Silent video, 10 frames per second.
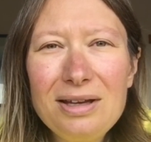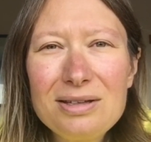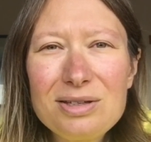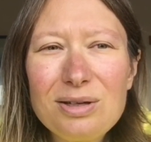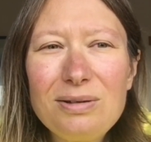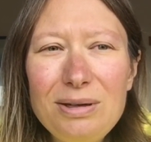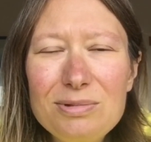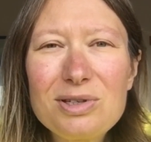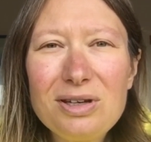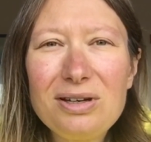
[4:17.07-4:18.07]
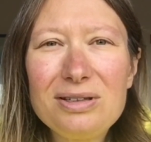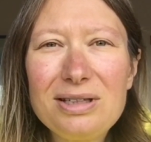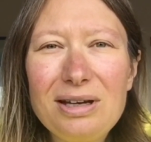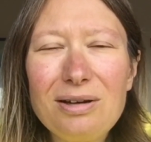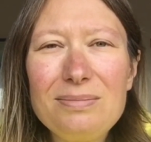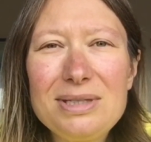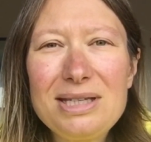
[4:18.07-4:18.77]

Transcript: So it was good, and I'm